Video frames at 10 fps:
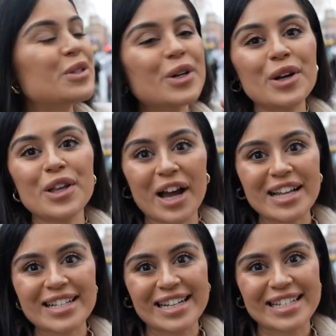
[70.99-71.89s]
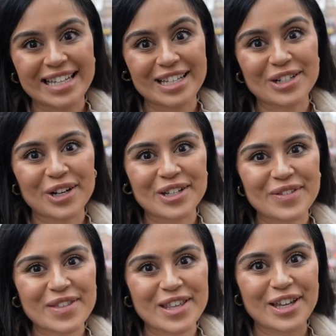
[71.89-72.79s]
sure you guys are gonna see the shots
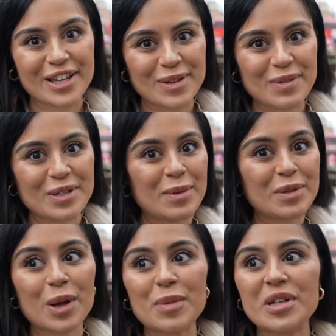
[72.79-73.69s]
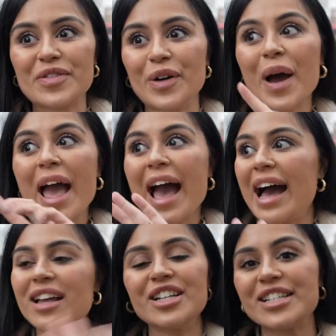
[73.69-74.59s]
of the museum, it's so beautiful.
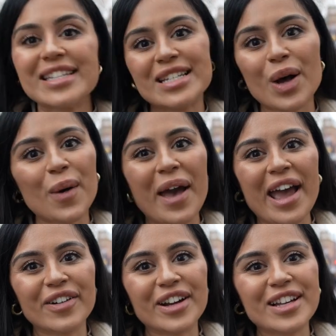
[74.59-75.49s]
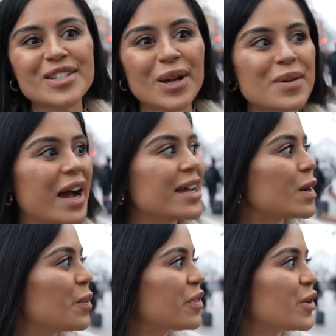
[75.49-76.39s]
And just this whole area is so nice,
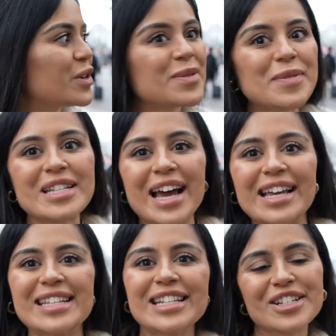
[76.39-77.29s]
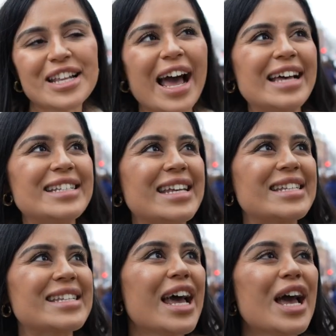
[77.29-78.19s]
and with the Christmas lights, it just has this
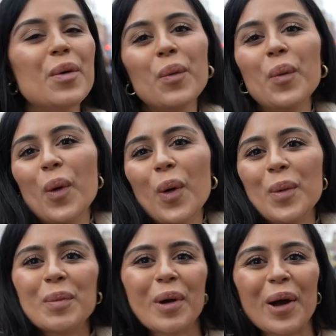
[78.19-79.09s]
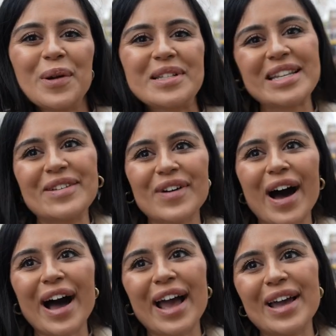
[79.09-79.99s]
warm, cozy
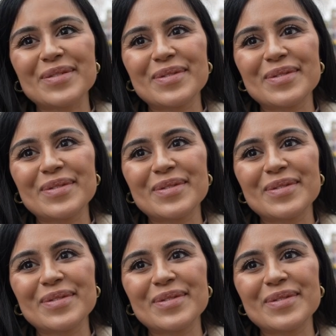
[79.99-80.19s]
vibe.